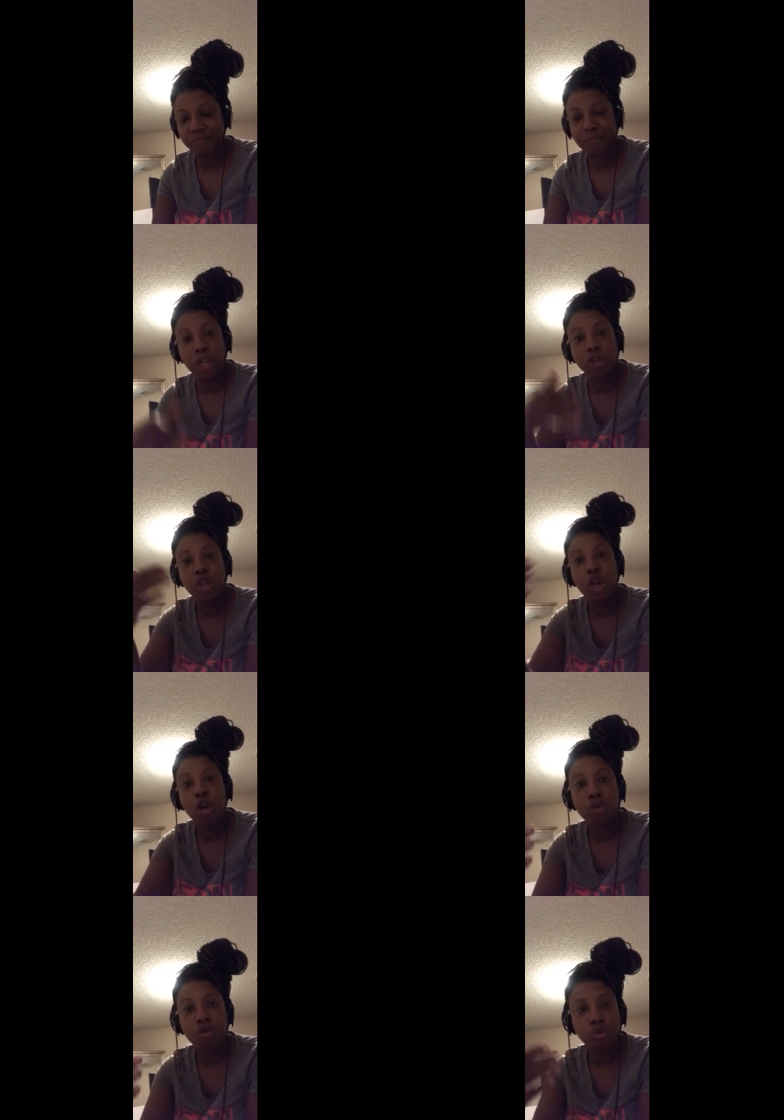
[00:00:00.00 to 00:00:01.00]
they
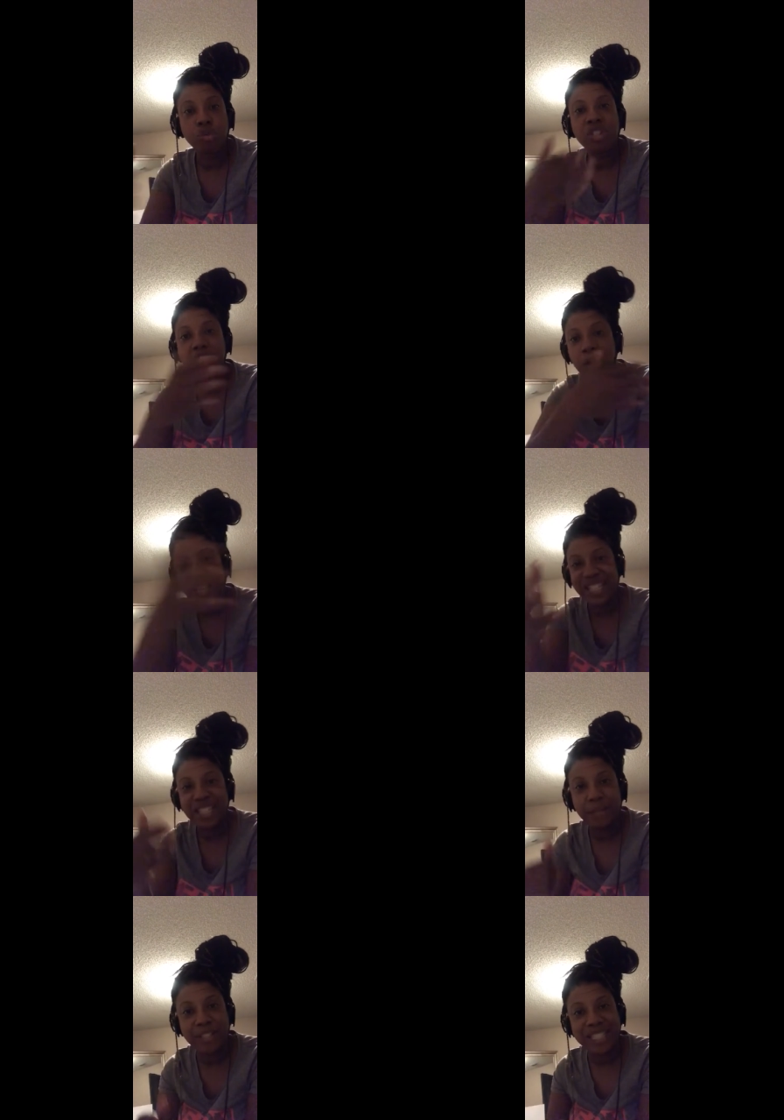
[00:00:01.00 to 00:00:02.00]
chose to sell
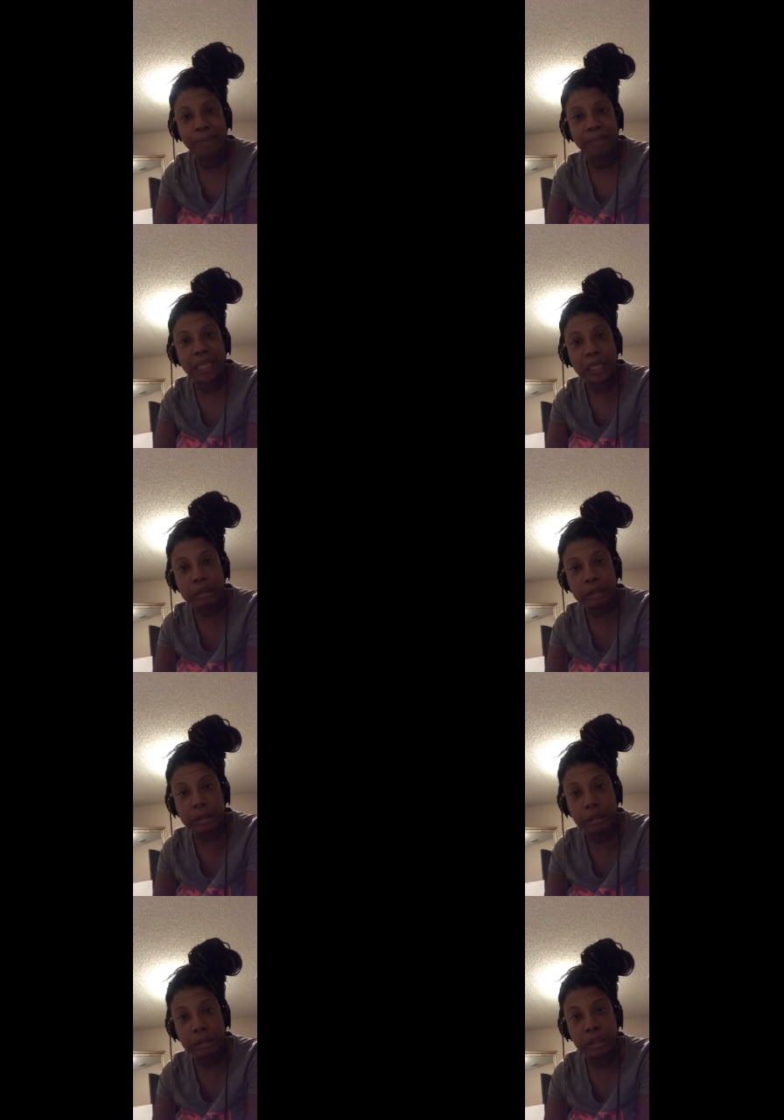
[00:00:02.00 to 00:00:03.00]
themselves to something
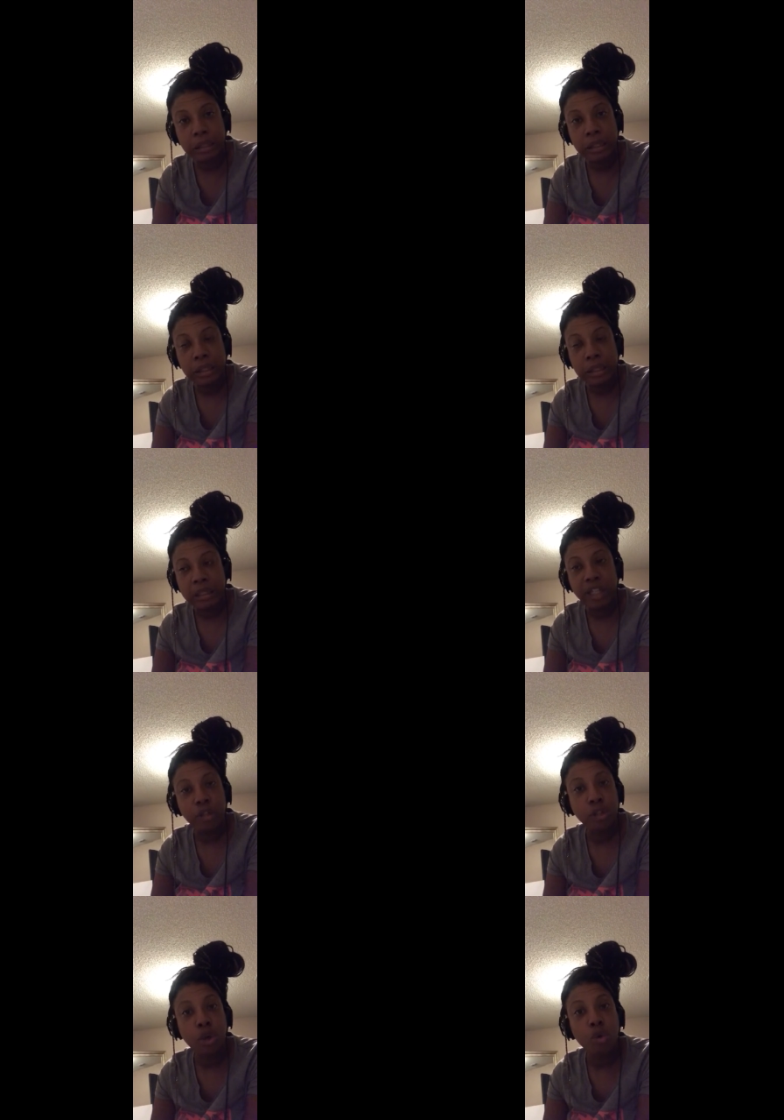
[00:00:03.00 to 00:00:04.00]
else. They're
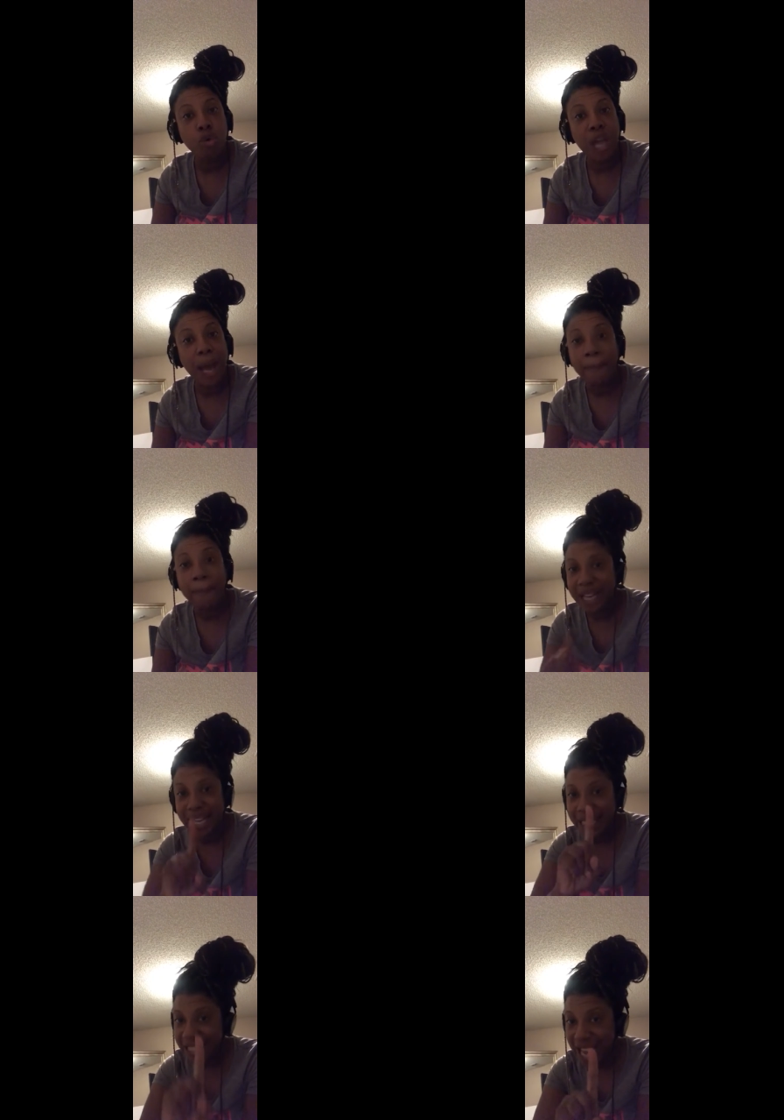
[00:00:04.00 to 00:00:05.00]
sold out, but it
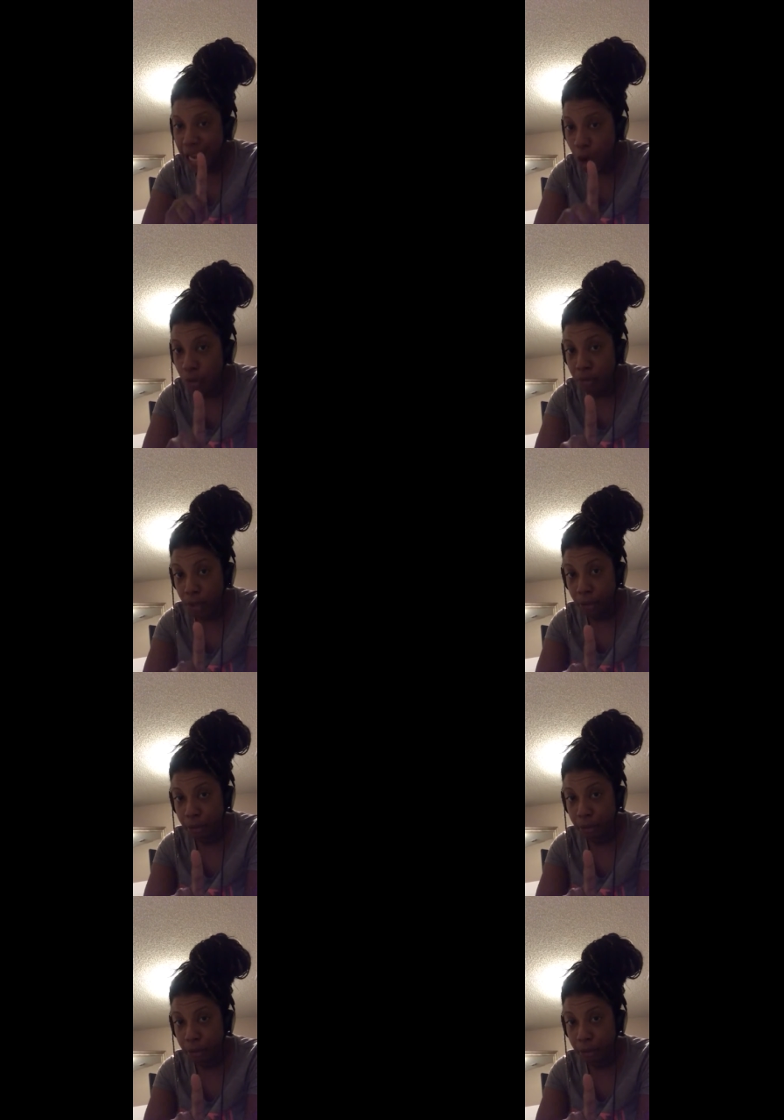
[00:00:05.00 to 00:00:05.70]
is not over.